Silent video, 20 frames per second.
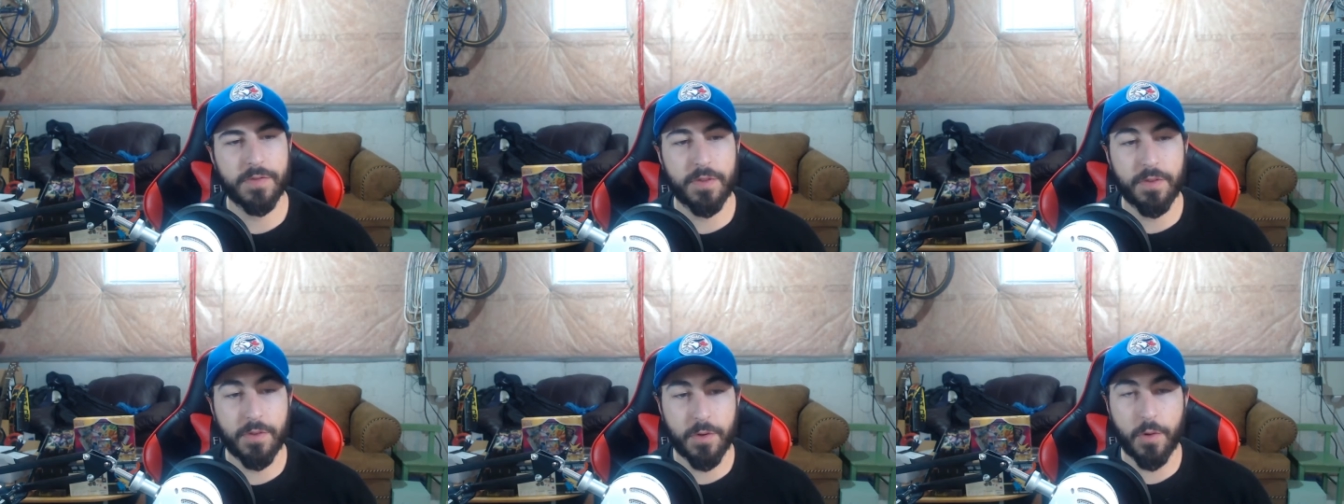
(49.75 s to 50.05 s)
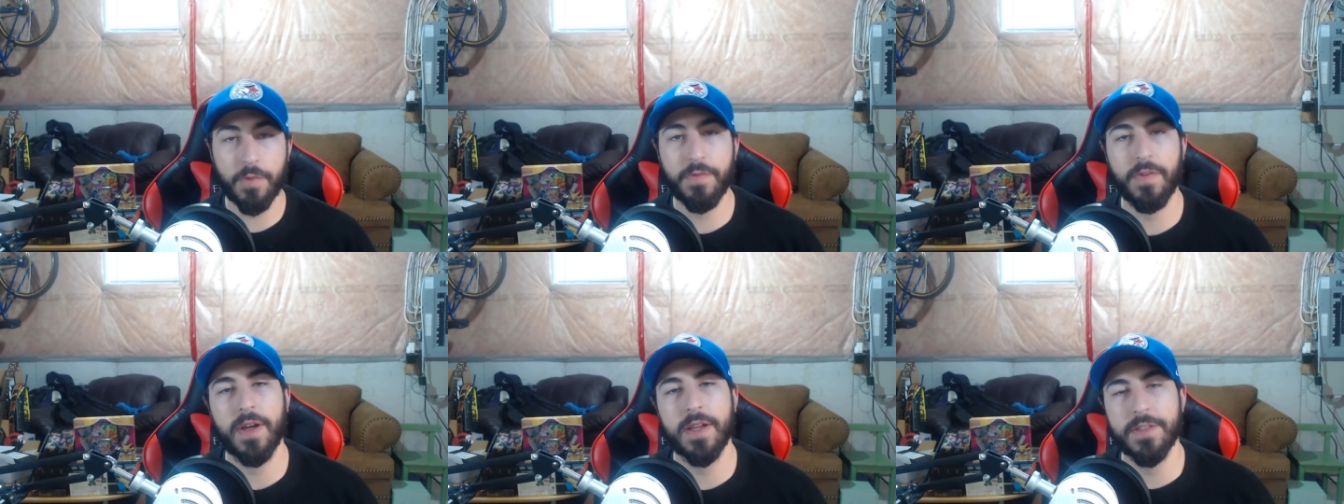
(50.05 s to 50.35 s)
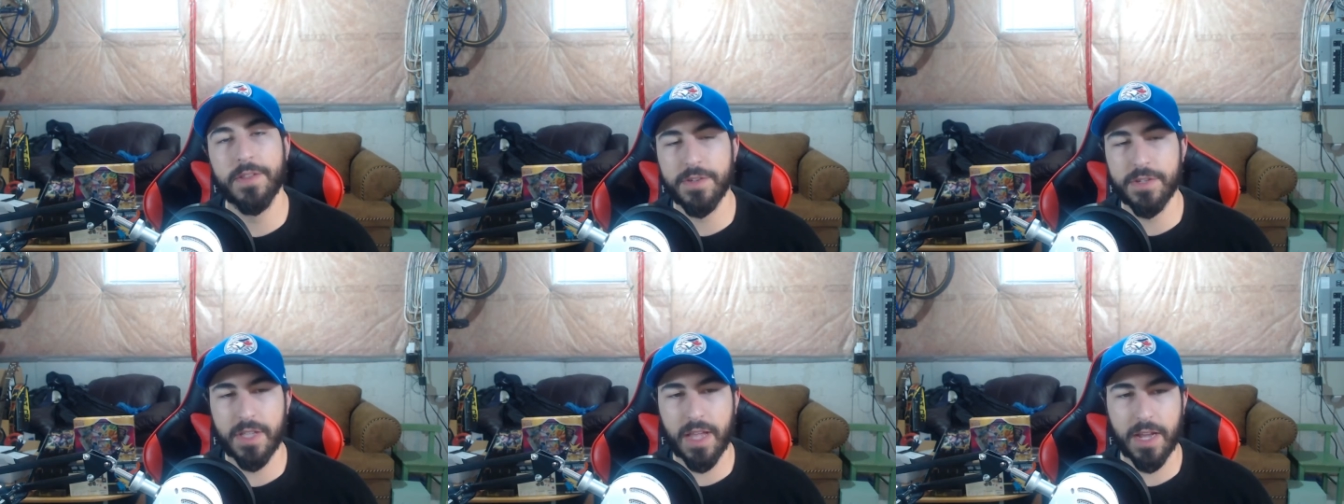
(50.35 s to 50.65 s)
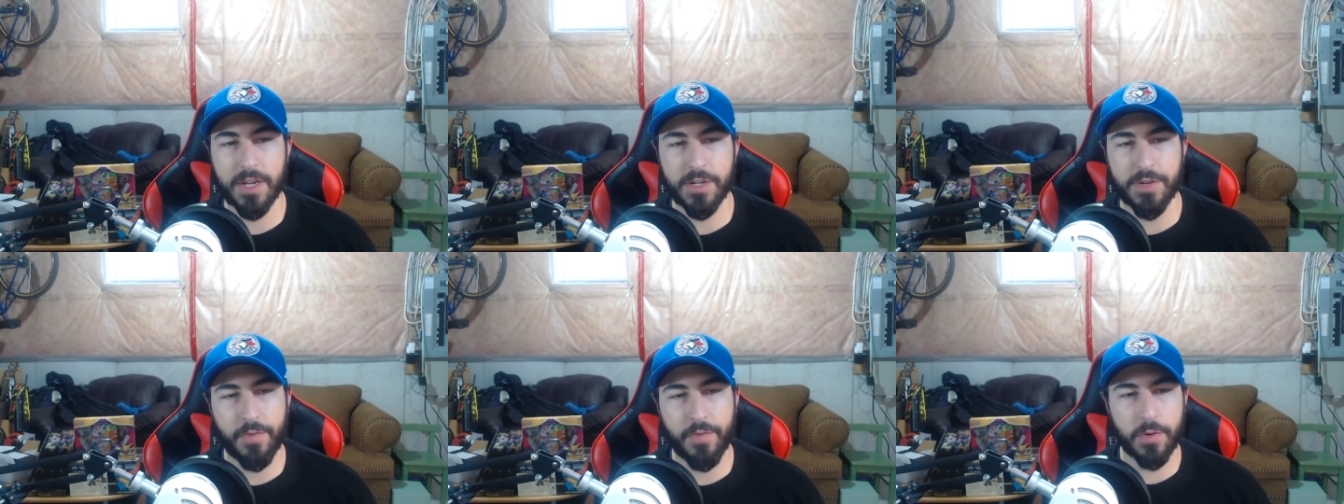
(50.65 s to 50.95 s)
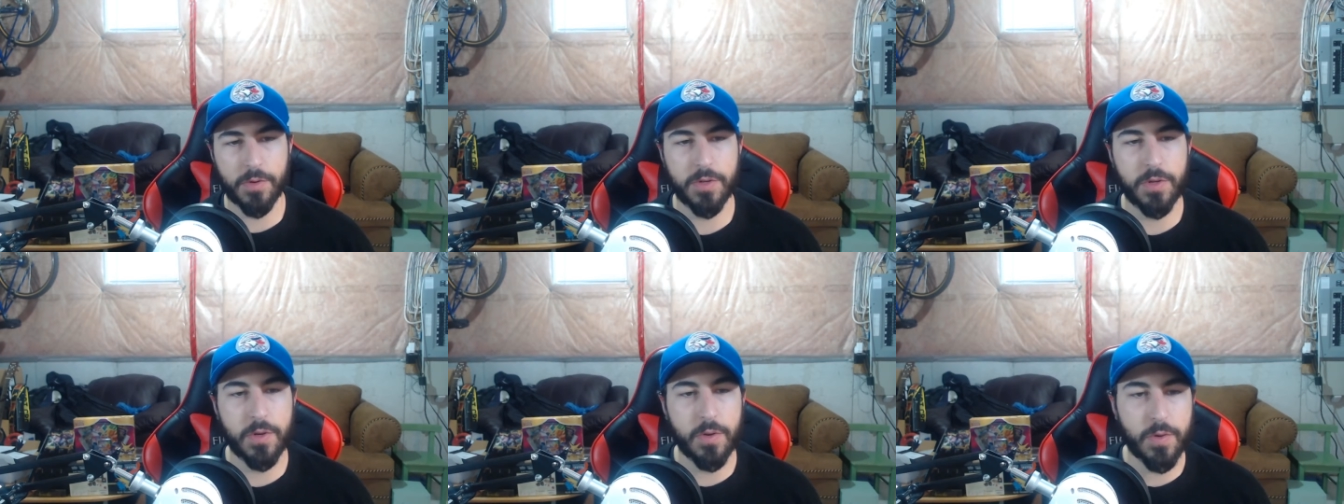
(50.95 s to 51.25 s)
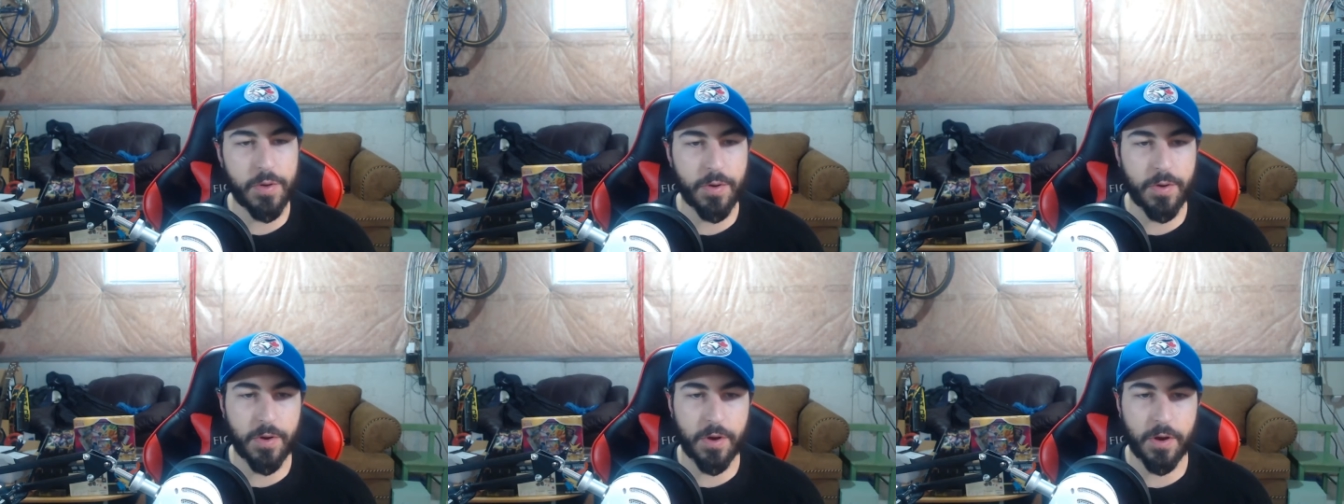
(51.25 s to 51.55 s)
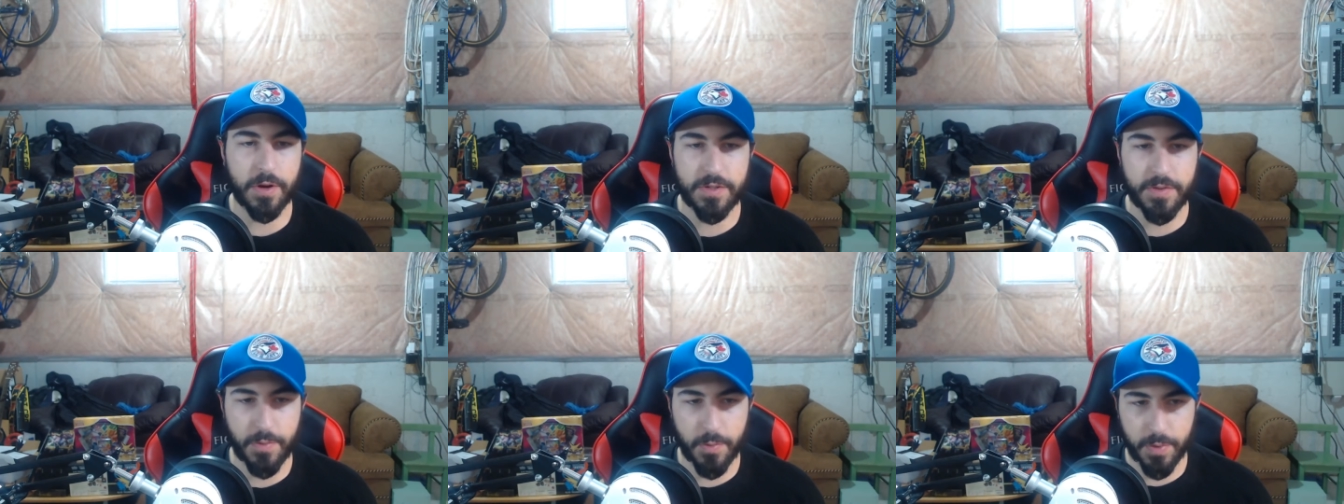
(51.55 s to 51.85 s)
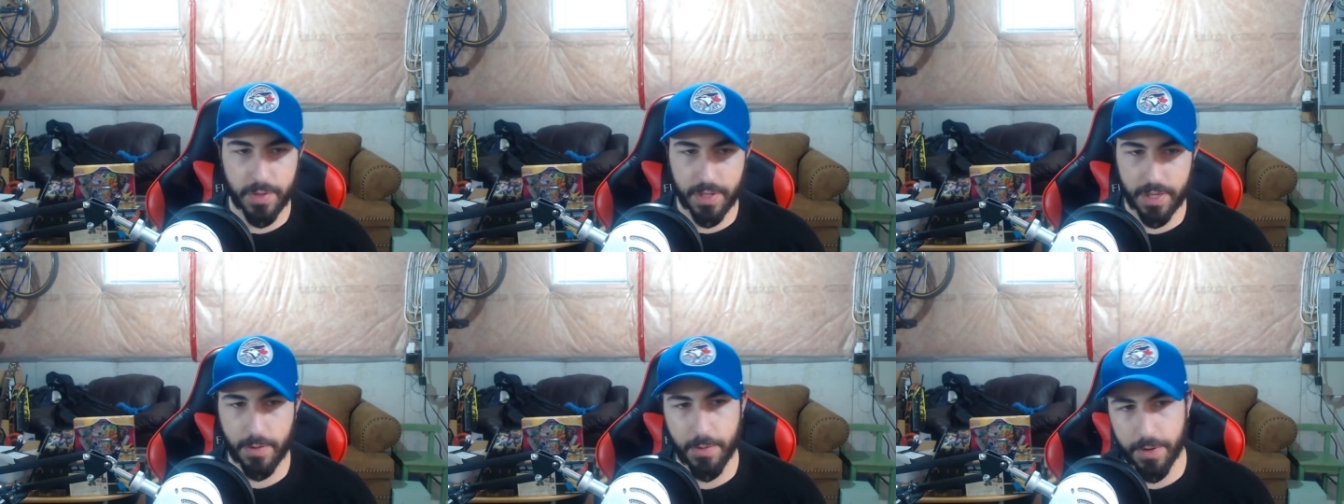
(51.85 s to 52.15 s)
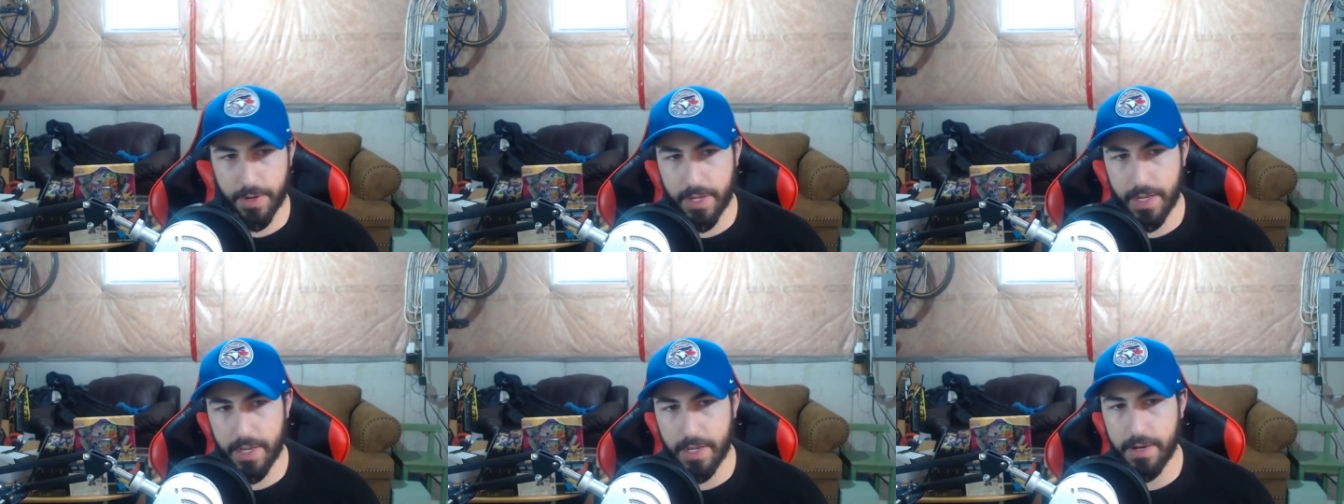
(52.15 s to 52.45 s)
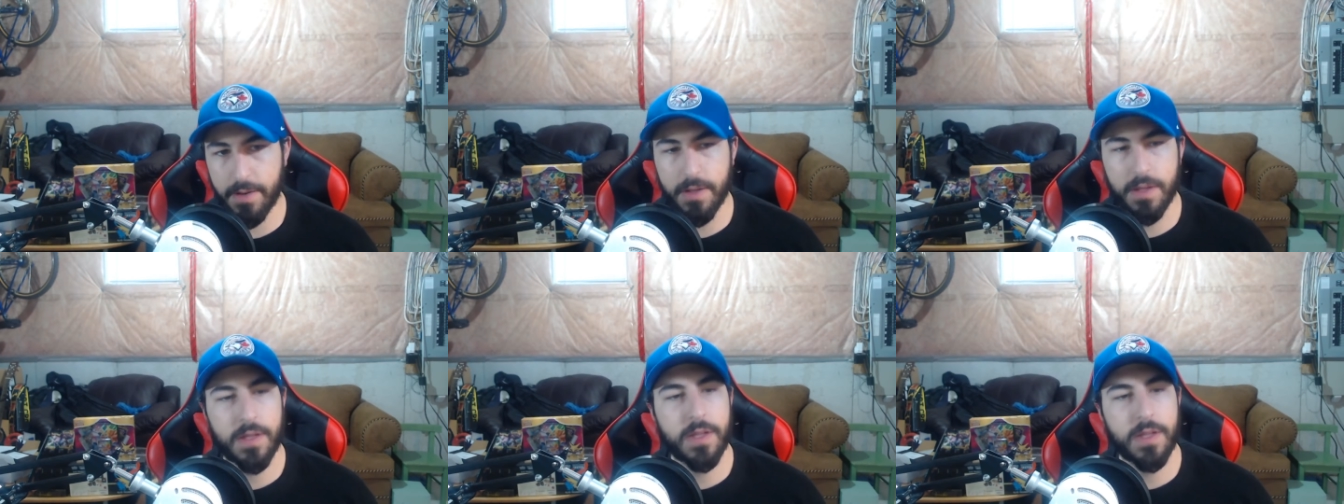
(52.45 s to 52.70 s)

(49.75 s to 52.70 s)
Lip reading: to go find their stash of old Yu-Gi-Oh cards for when they were a kid.